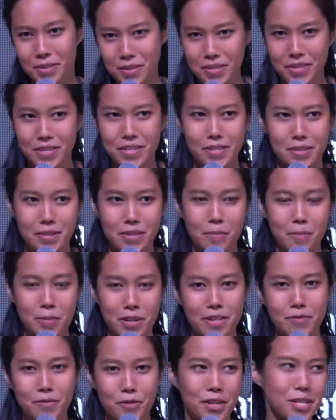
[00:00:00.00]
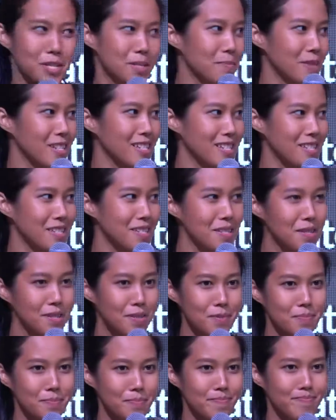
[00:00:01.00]
insurance on a per invoice basis.
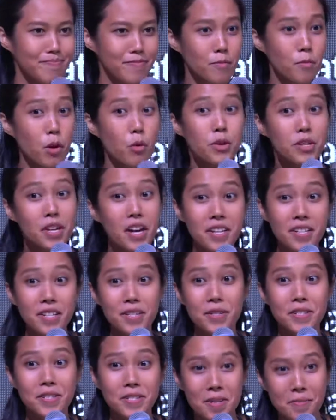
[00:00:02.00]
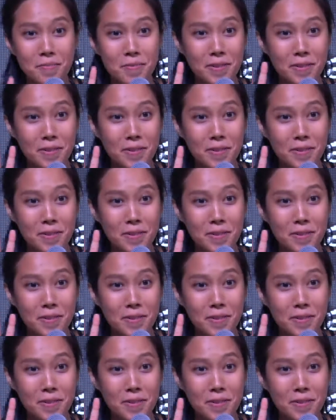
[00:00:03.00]
But we're not an insurance